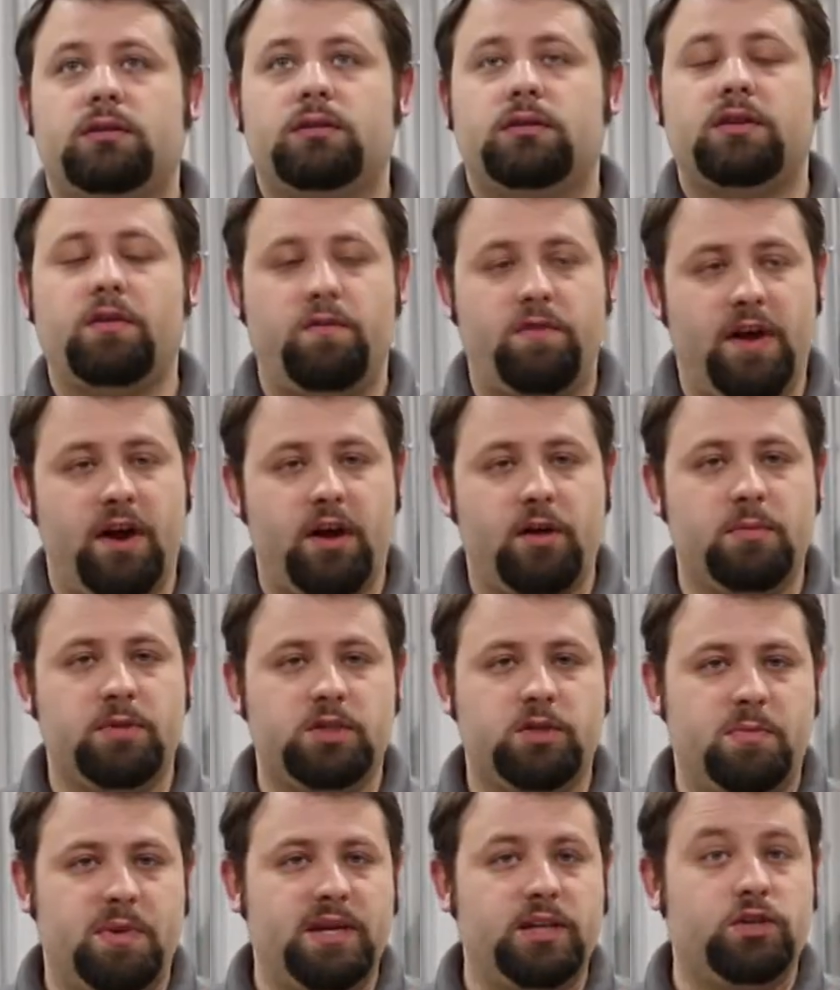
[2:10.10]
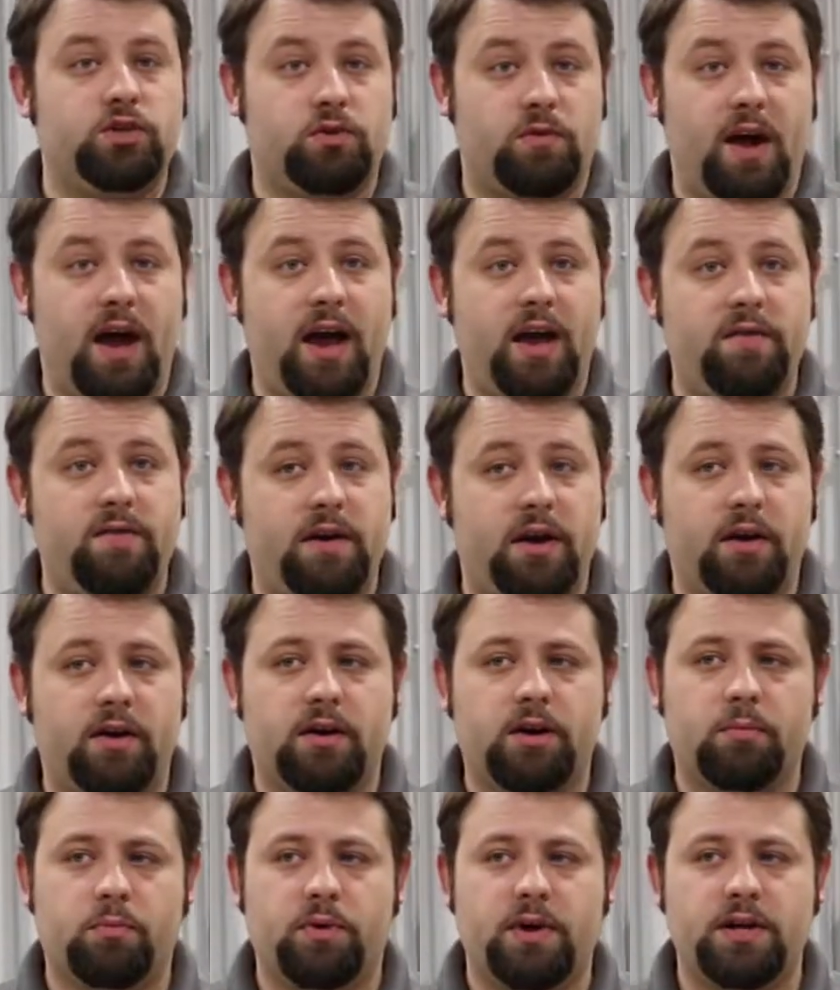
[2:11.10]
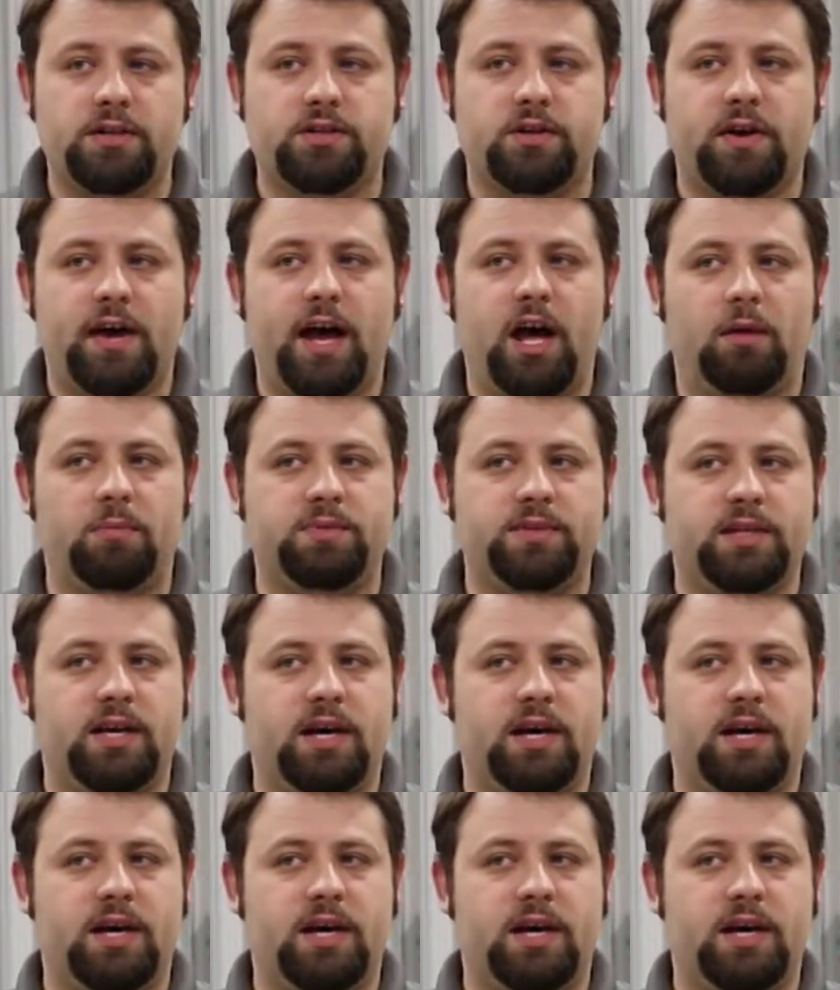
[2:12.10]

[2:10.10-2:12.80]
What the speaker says: The variable speed drive air compressor helps